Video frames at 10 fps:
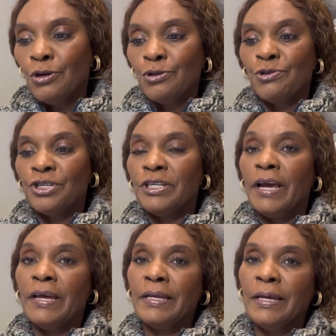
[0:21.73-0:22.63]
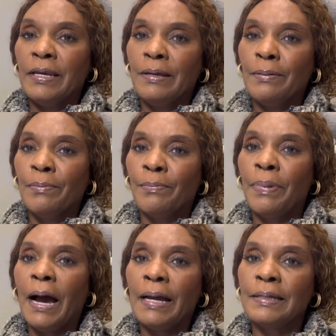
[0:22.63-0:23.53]
to share the
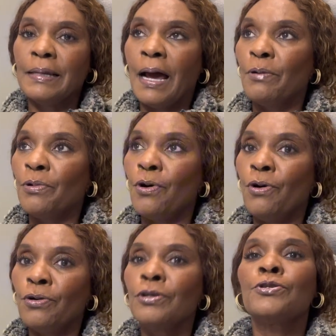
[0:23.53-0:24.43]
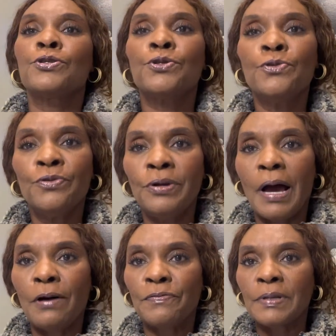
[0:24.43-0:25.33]
part I will call soon
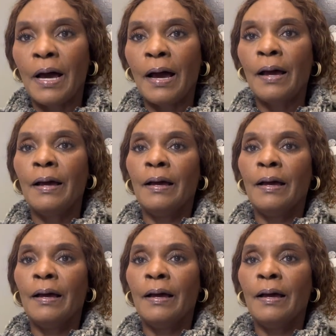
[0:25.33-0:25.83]
after